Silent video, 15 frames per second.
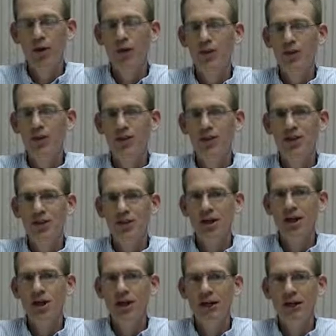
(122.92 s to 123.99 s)
processing
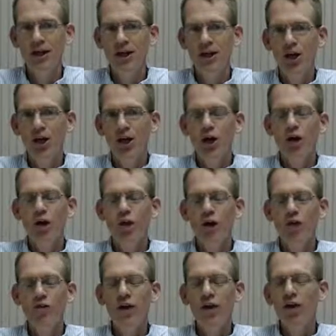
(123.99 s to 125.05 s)
equipment where
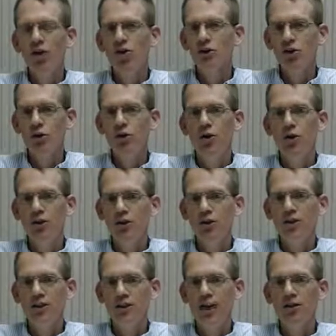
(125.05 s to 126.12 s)
you've had to slow your
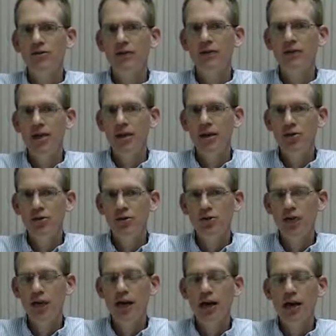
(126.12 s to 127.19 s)
press down to
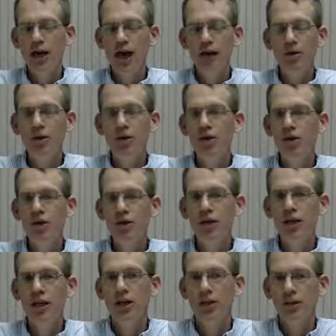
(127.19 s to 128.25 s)
10%, not because you
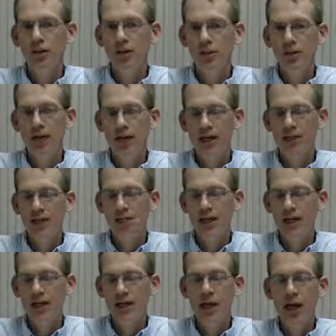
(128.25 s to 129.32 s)
couldn't crimp at that
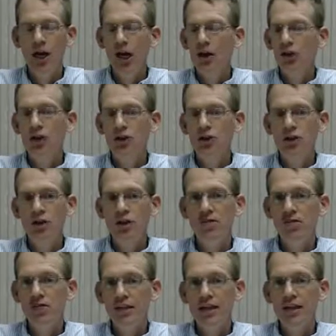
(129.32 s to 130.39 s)
speed, but you couldn't
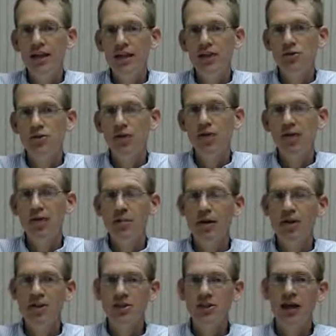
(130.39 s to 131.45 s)
feed at that speed. And
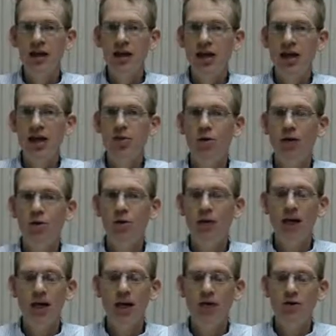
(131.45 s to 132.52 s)
because the mechanical
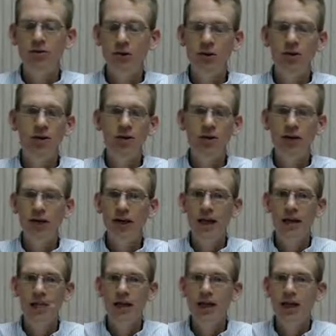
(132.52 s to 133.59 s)
applicator is all
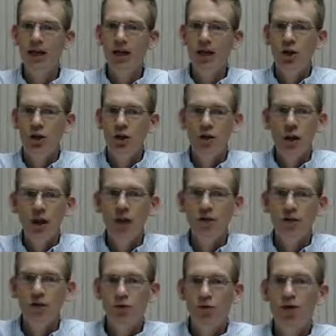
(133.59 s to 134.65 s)
interconnected, you were left
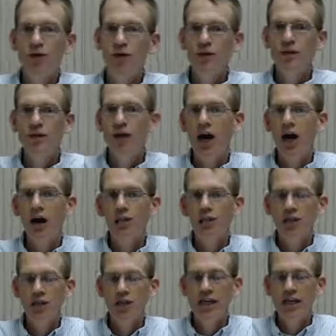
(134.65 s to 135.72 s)
with running your entire
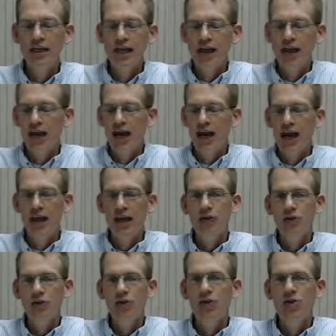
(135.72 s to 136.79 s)
machine at a
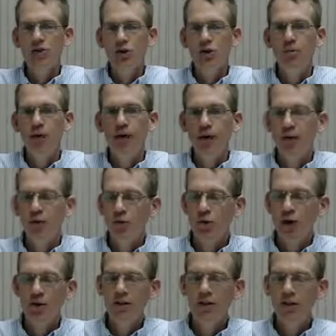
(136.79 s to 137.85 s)
very slow pace.
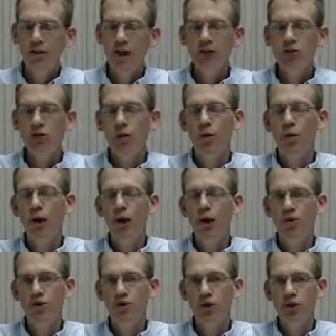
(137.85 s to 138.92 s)
Well, in this case, what we're
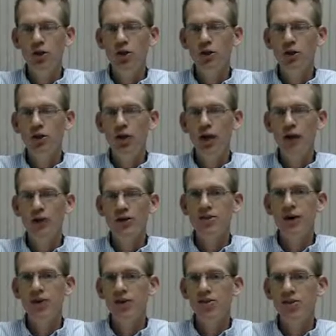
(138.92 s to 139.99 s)
able to do is go ahead and
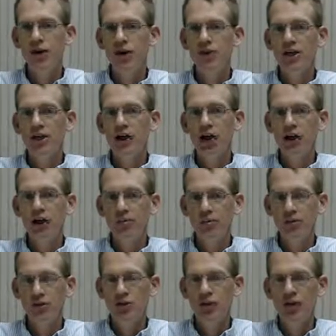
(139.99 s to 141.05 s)
set the press at
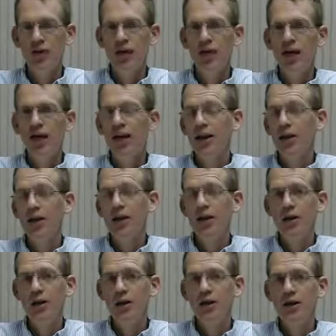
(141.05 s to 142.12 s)
100% and allow that
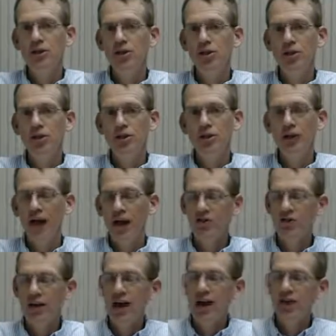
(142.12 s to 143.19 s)
crimping to occur that
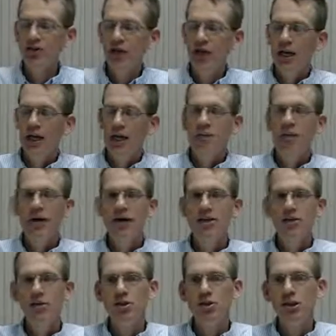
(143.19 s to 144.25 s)
fast. But as the
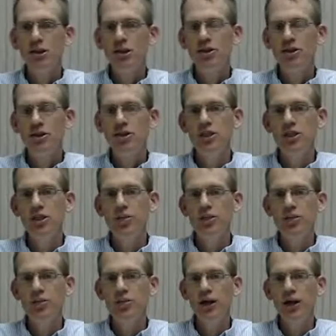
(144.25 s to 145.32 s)
machine is continuing to
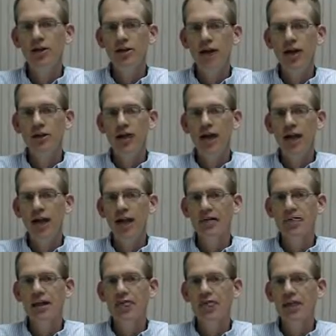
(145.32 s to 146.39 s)
process, I can have
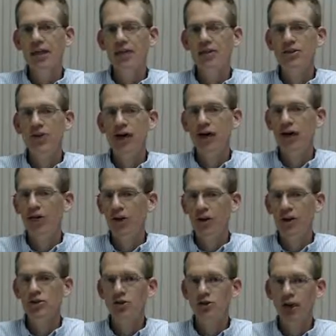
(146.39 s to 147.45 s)
my feeding set at a very
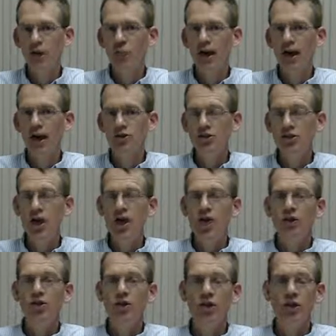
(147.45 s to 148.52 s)
slow pace
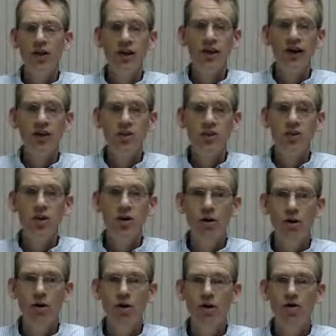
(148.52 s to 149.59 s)
so that the next
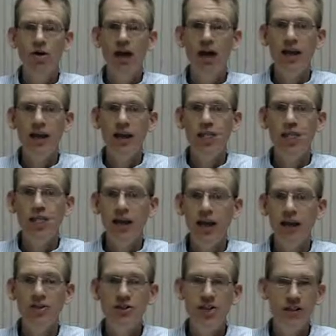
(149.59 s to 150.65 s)
terminal is fed in
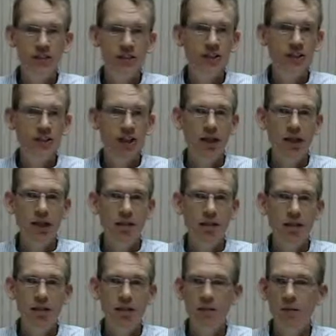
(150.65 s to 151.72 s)
place, say if it's a delicate
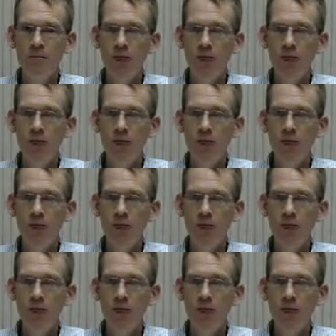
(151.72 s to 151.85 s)
terminal,